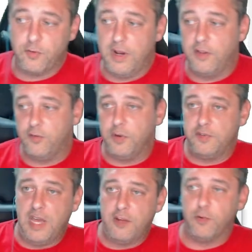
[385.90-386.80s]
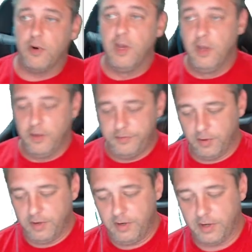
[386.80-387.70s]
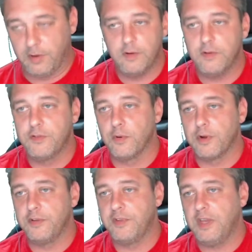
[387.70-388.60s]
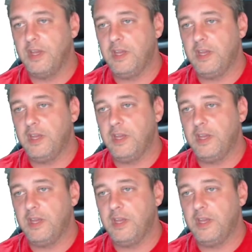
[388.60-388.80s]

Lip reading: in the Twitch dashboard. So here you go. So we're going to say